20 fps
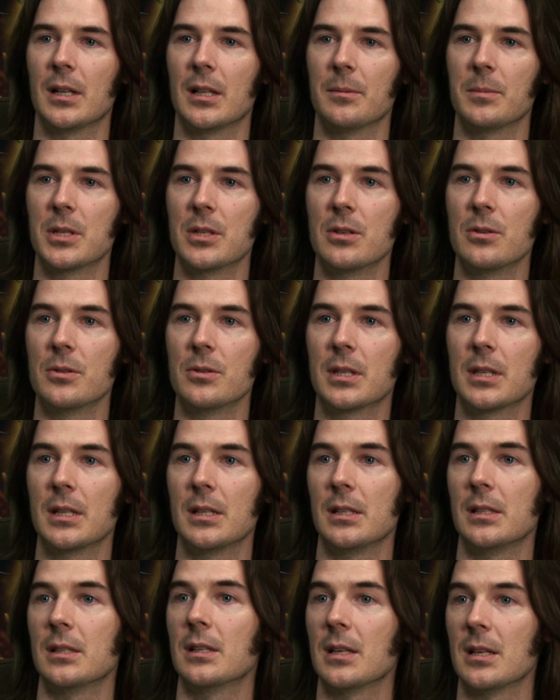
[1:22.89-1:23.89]
I mean, UT
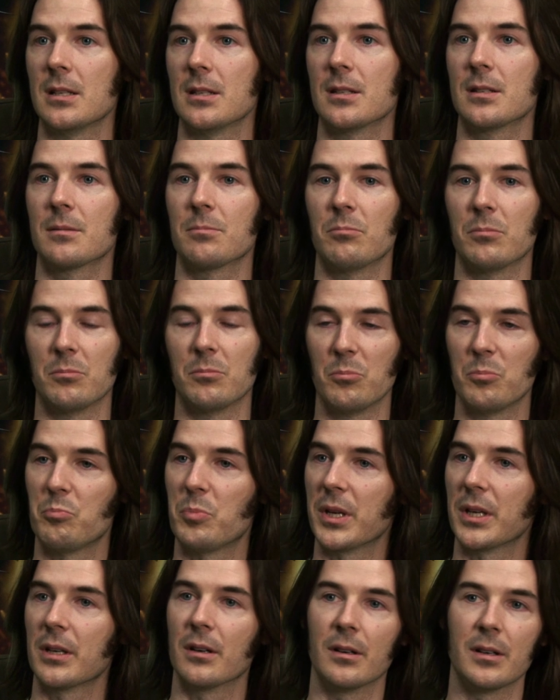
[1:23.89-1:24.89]
is
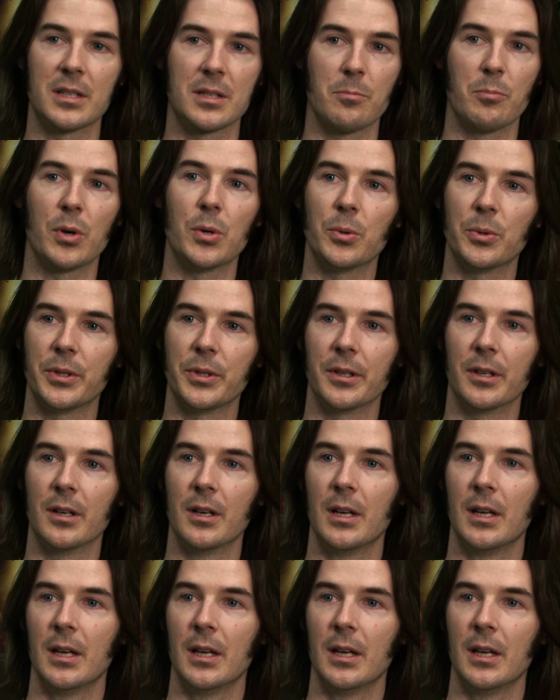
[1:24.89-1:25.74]
bigger, it's bolder.